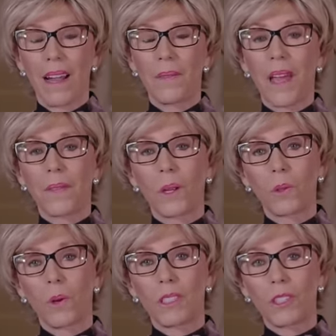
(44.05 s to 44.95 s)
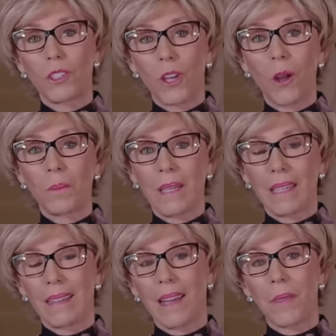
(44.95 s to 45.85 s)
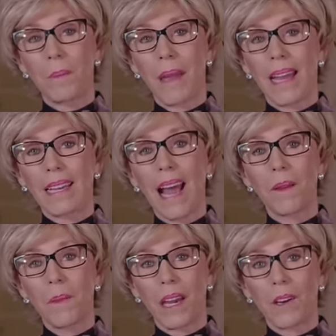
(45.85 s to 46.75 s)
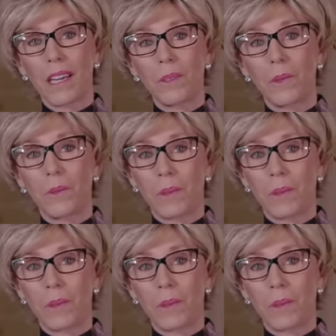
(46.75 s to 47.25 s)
that the Lord had shown me that the man I married